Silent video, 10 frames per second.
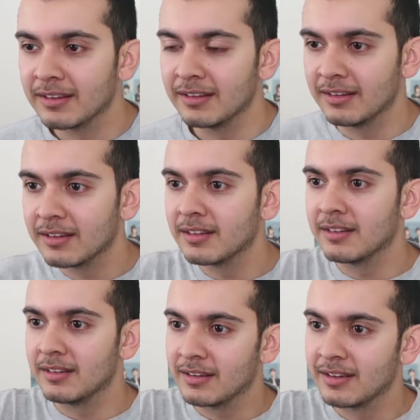
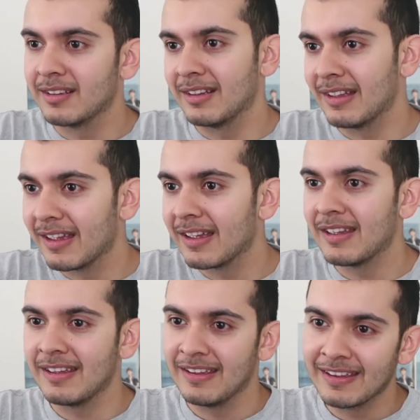
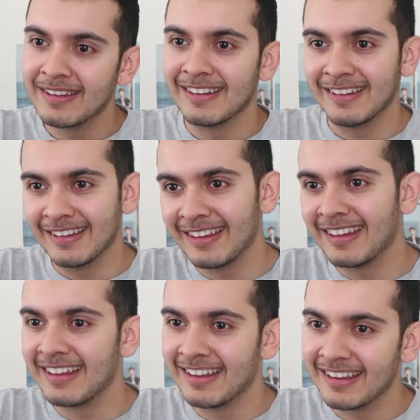
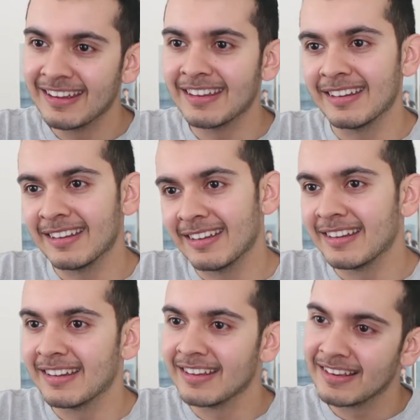
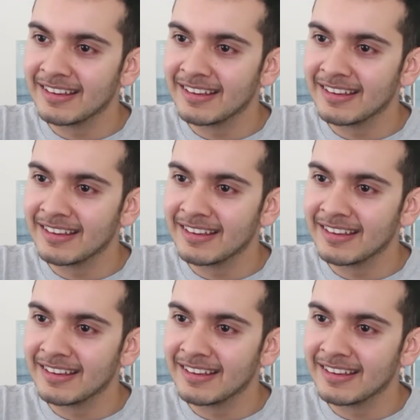[no speech]